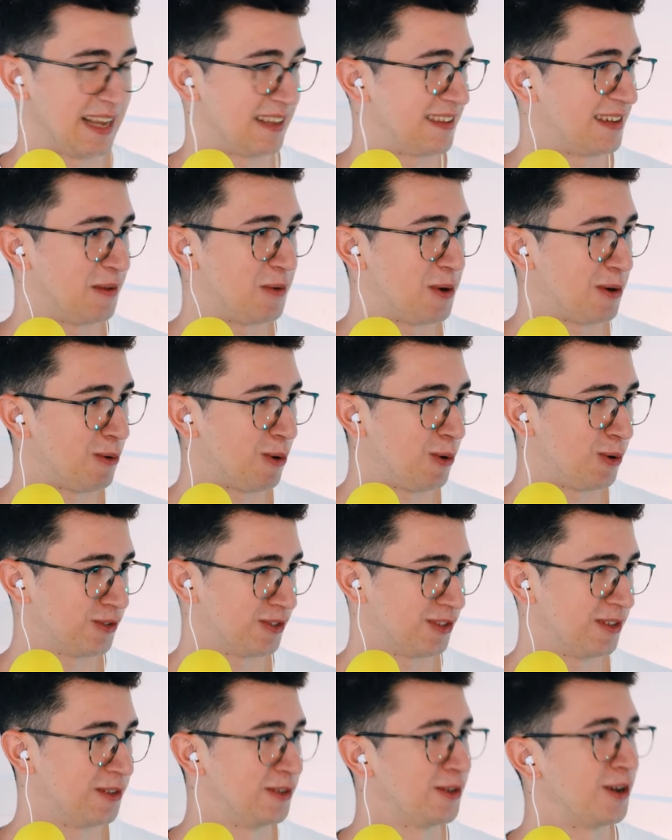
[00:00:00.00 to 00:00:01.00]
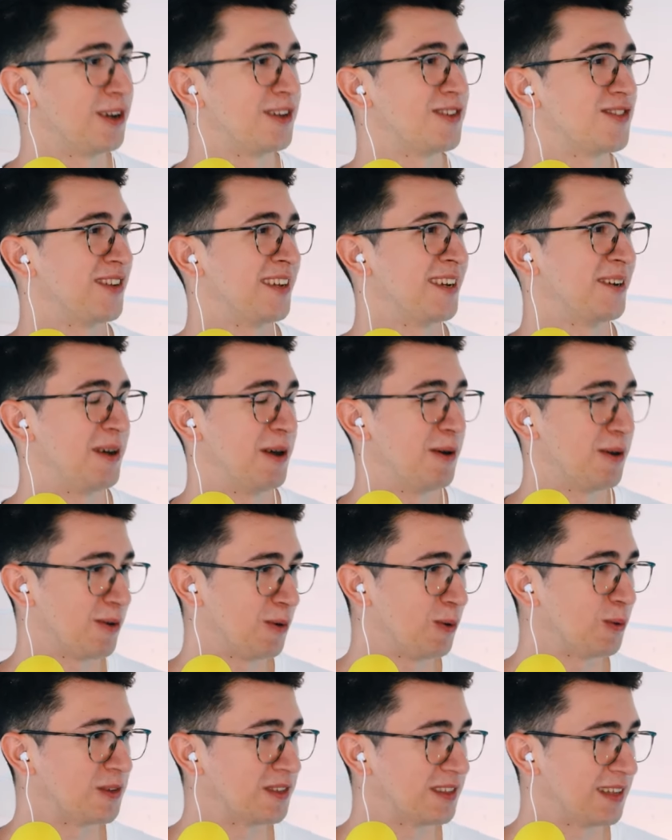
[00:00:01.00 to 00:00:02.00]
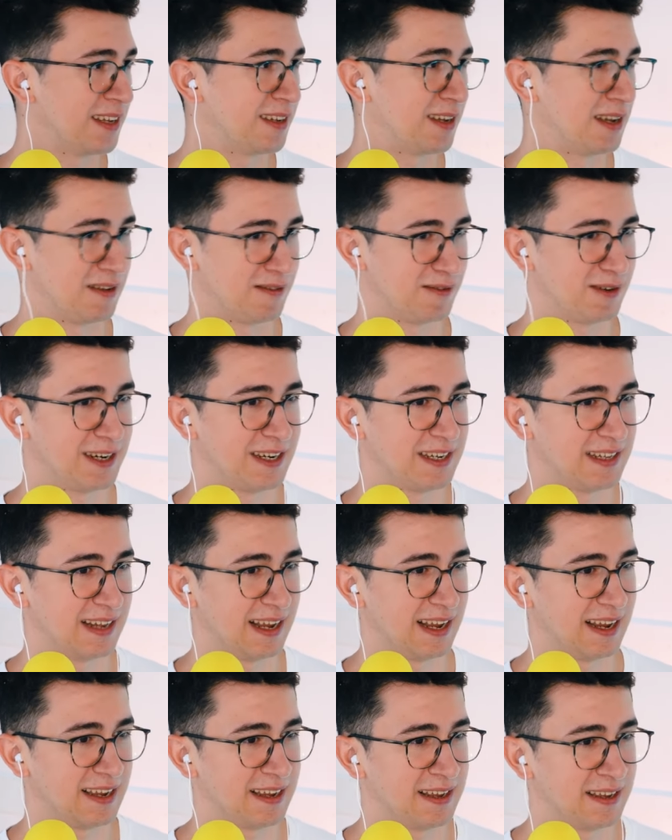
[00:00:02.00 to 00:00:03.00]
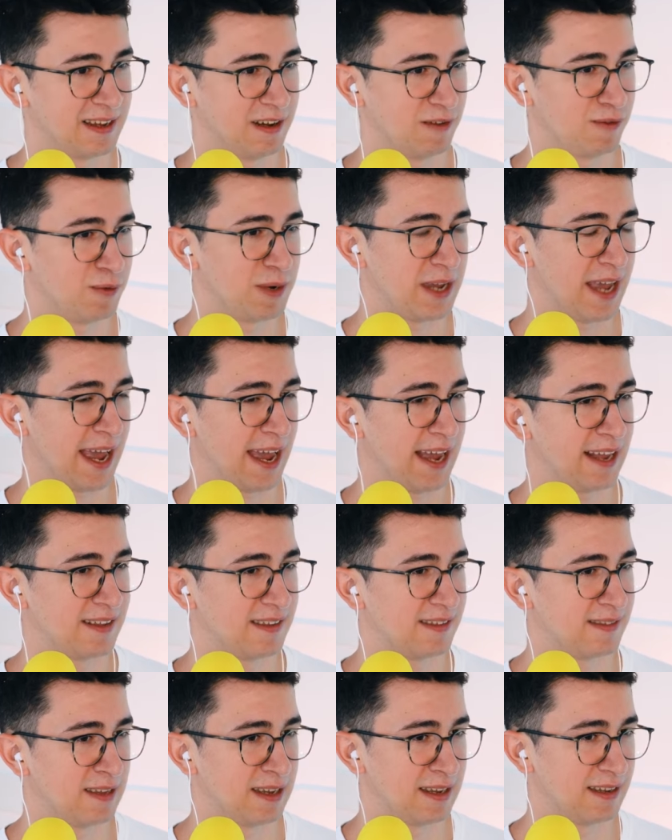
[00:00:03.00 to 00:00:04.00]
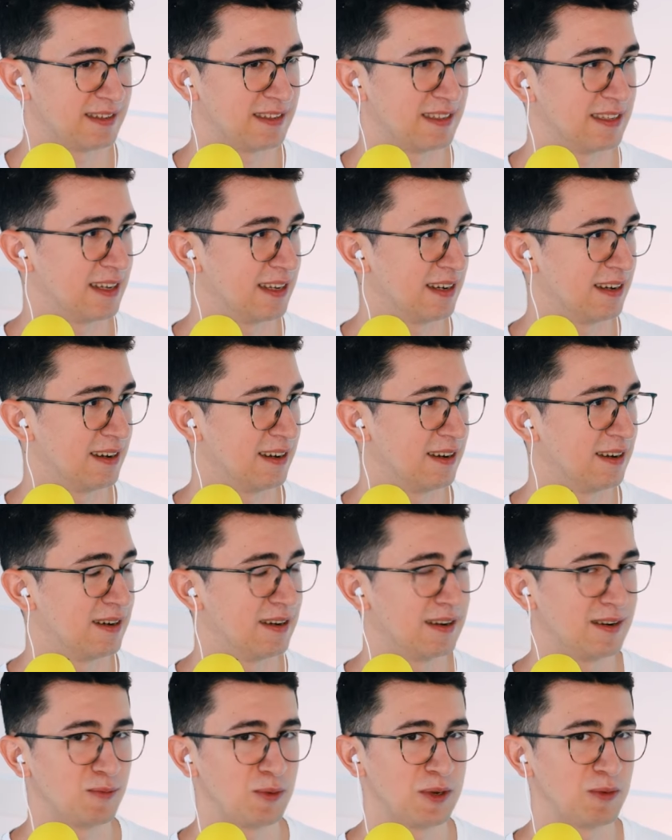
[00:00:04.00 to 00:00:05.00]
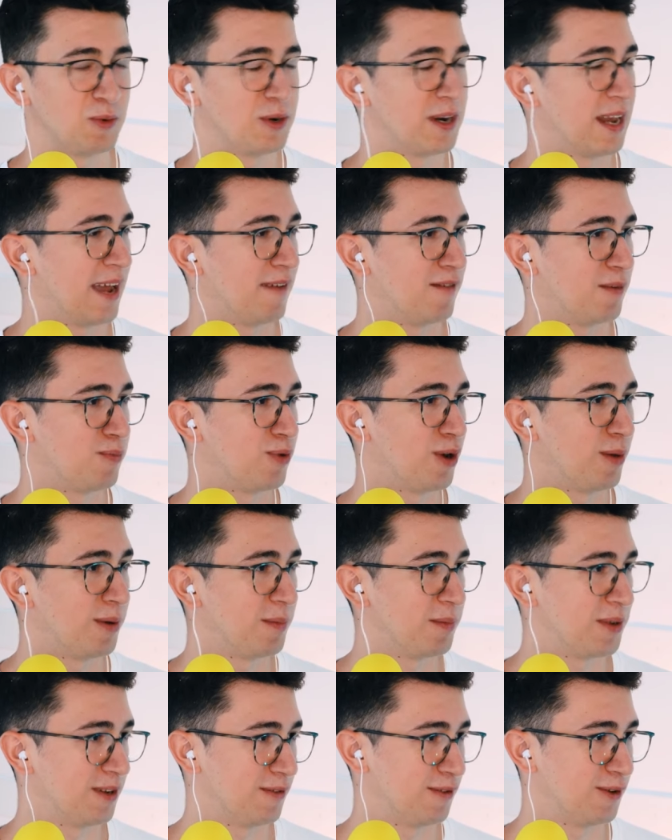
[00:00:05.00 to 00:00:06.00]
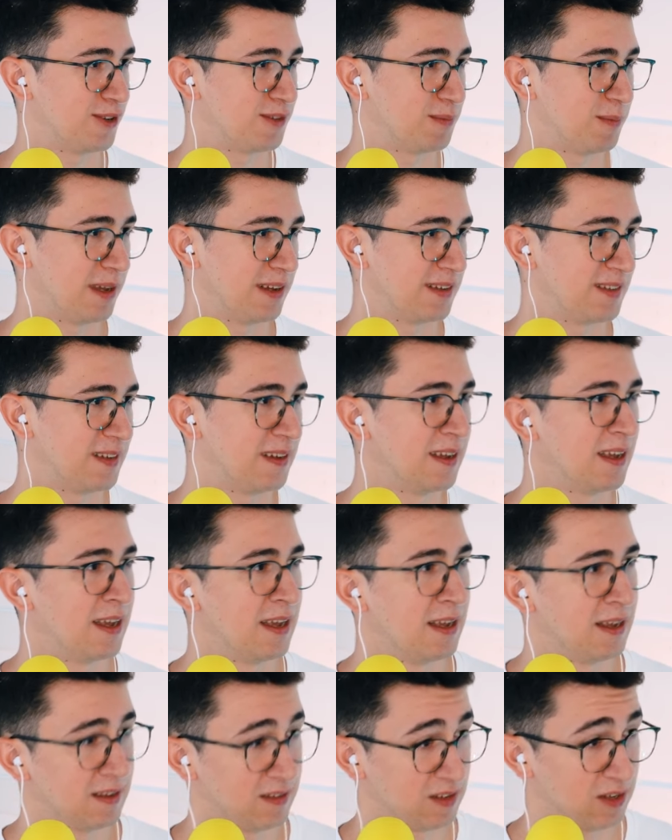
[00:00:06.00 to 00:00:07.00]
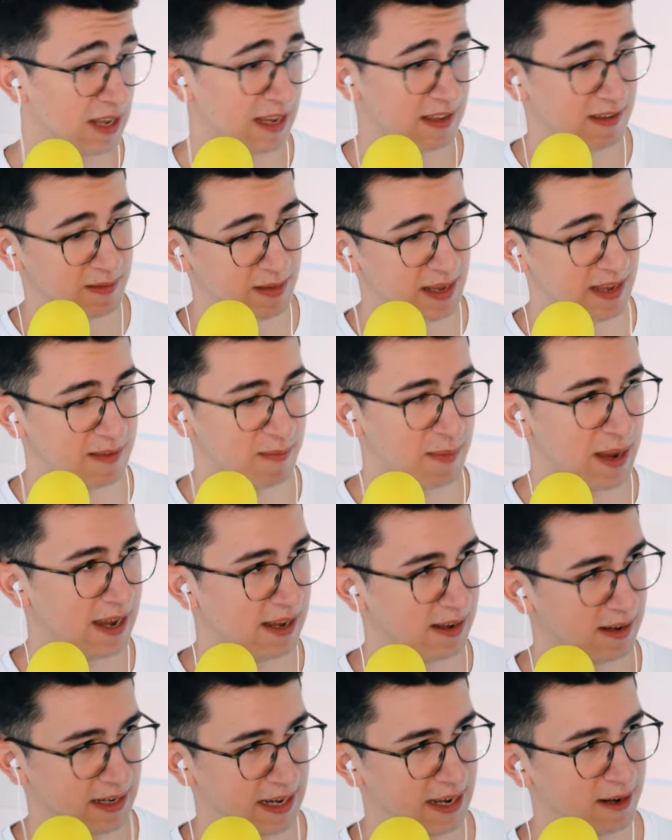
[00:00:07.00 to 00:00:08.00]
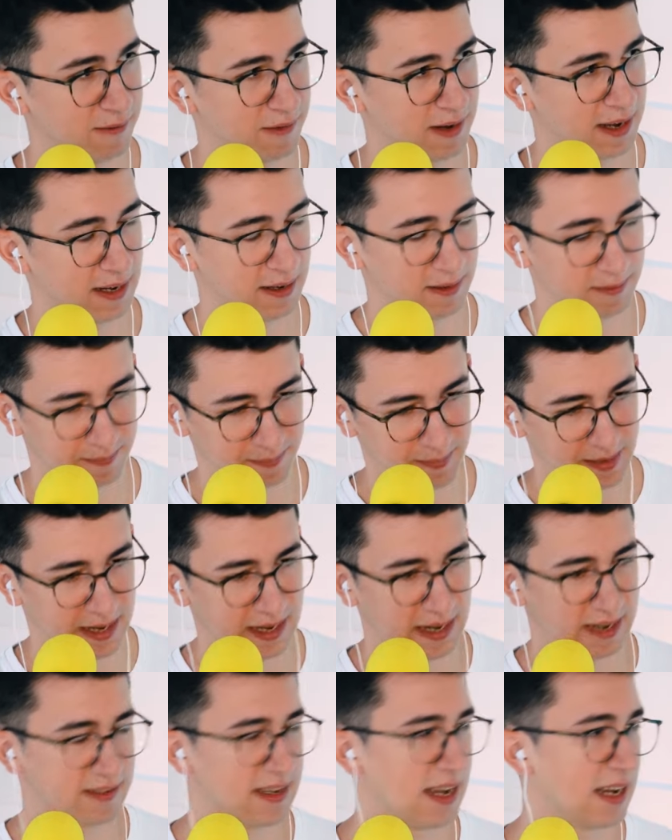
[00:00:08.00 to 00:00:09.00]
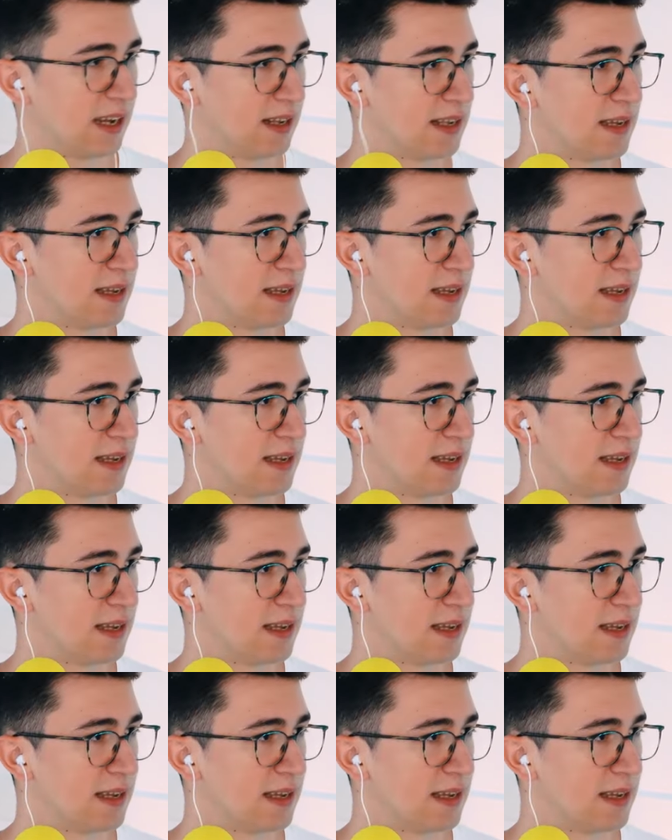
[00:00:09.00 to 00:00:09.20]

that's our causal knowledge now, our gold standard, right? Like if we had this, then we wouldn't have a problem in the first place. So that's my kind of like, I guess,